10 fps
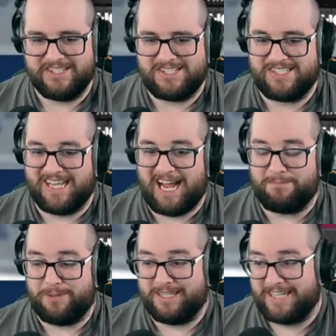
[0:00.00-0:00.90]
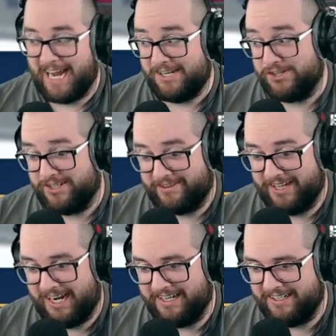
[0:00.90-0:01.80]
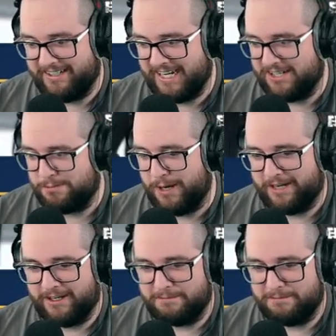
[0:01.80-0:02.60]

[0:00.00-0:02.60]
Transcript: to stop and catch it. The guy didn't catch back